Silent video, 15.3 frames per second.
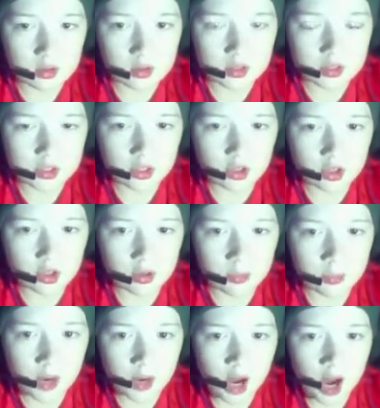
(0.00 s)
Sir,
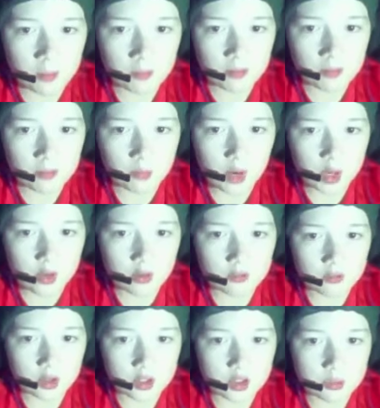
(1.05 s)
ma'am, why do you have
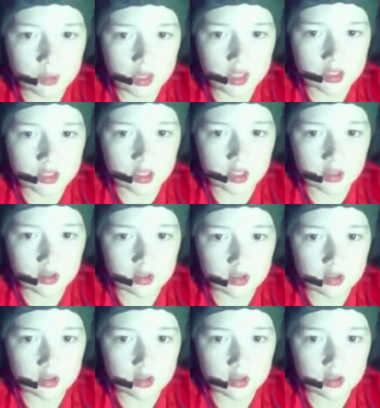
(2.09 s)
all this pizza?